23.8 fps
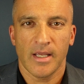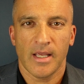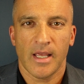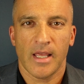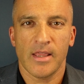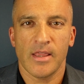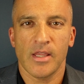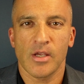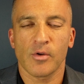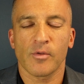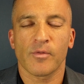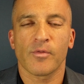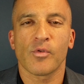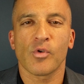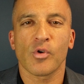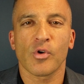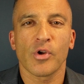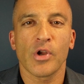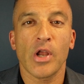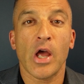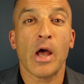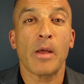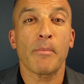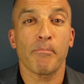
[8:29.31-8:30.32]
and therefore
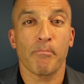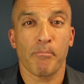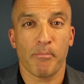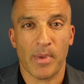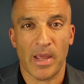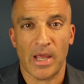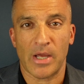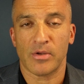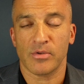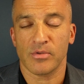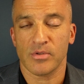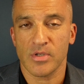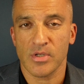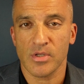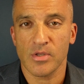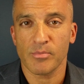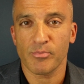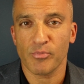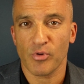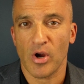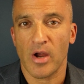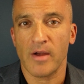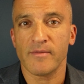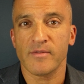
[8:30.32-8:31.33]
not bound to the
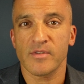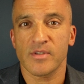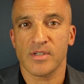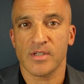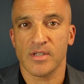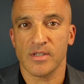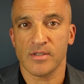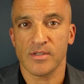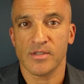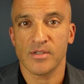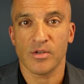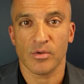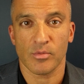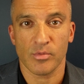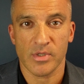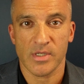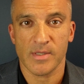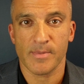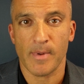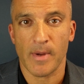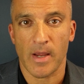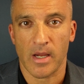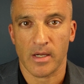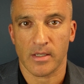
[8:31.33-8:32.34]
provinces to
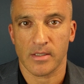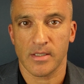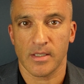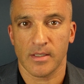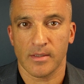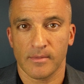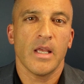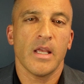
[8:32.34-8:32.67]
respect.